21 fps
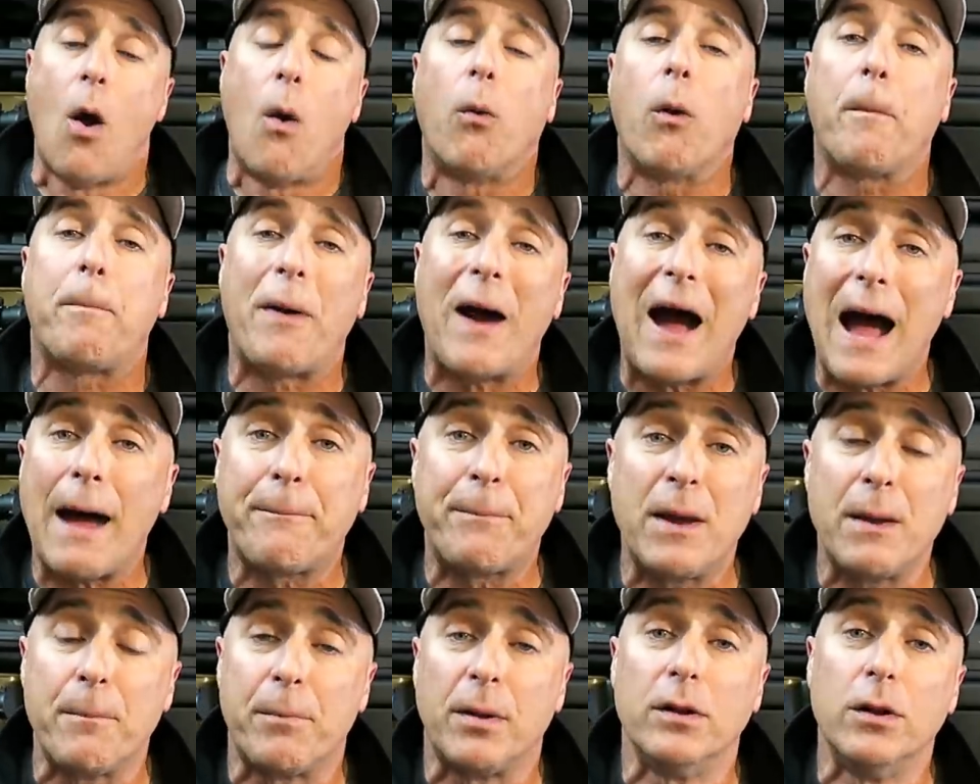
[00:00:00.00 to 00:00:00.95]
were
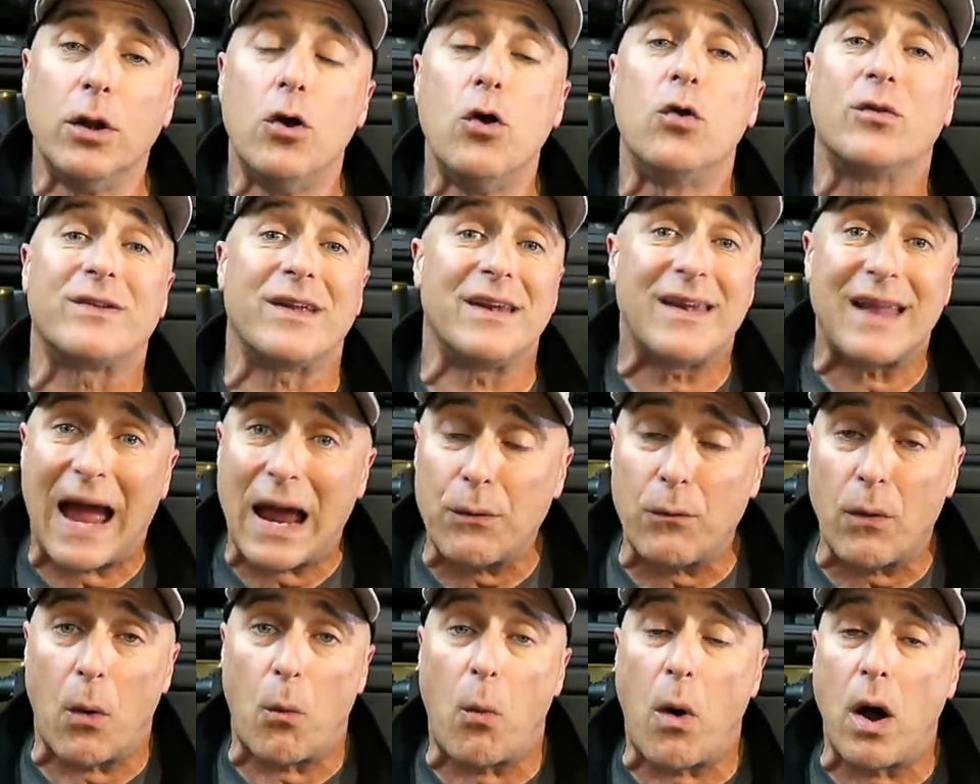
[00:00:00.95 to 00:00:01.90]
popping balloons, and
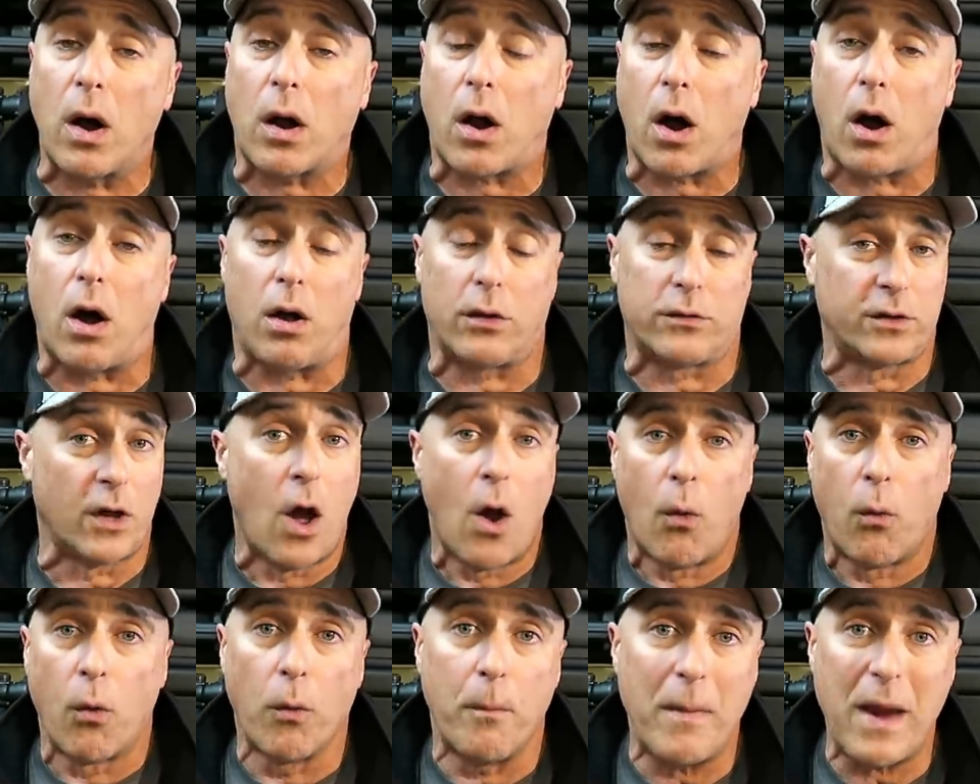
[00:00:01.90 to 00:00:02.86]
911 calls
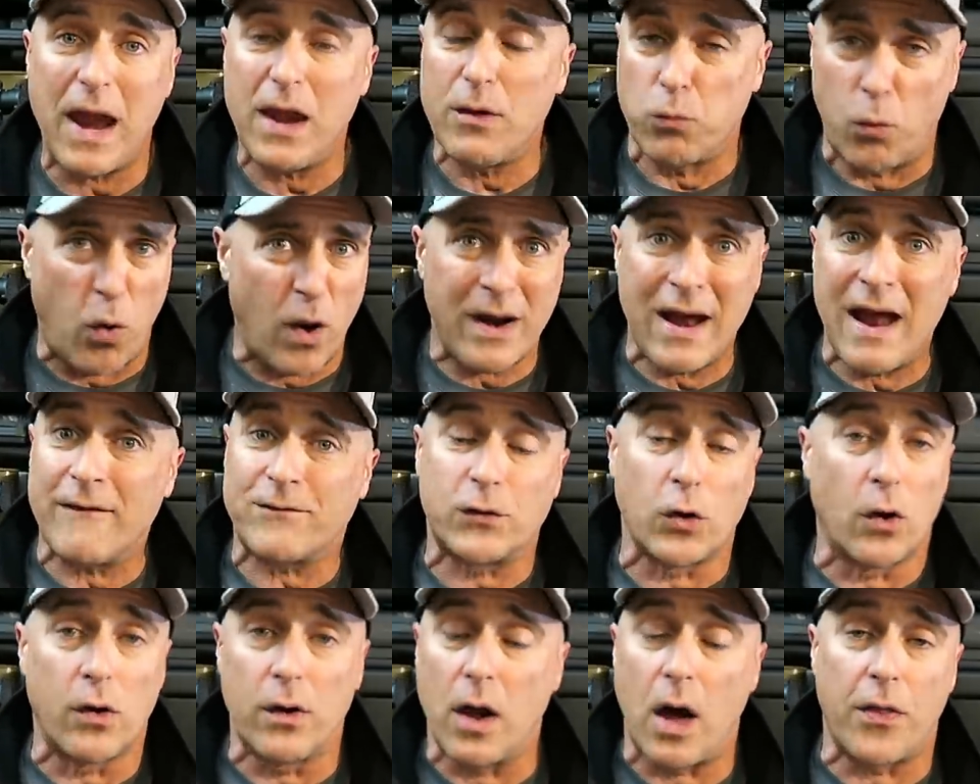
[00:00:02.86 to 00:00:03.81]
were made one
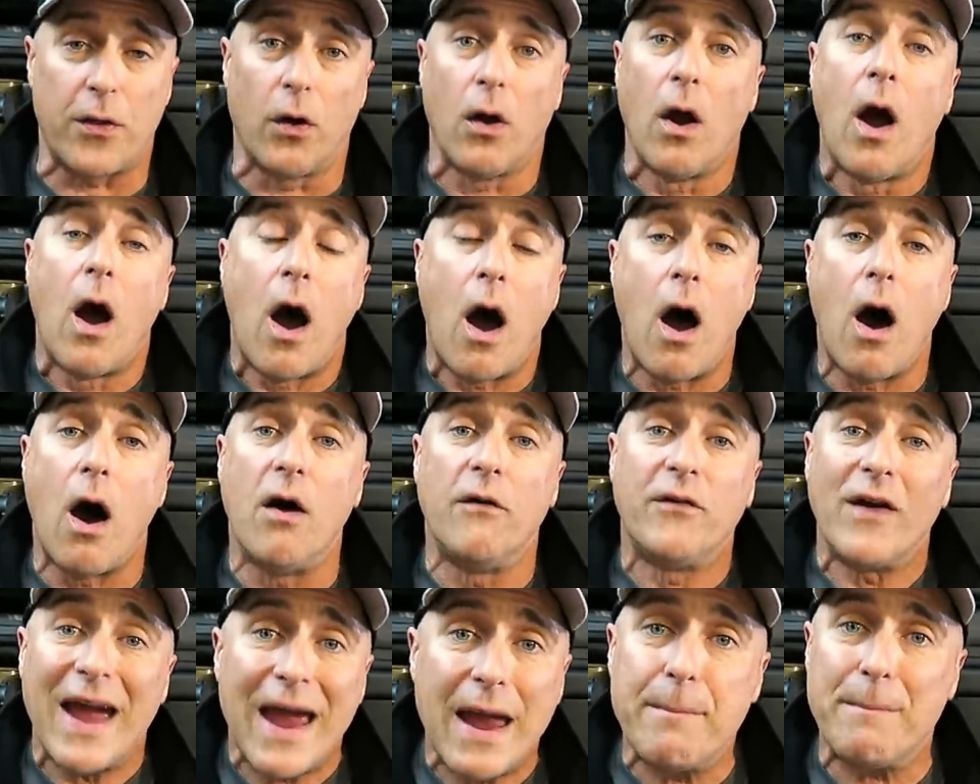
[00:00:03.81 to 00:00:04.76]
after another
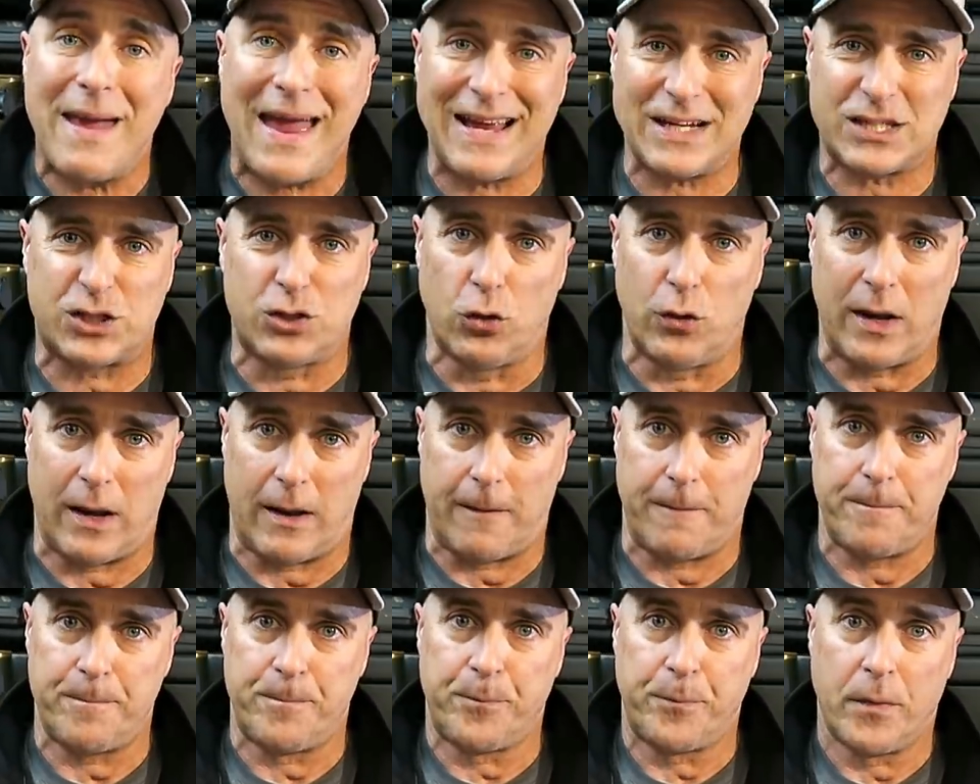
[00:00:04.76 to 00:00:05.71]
of a mass shooting.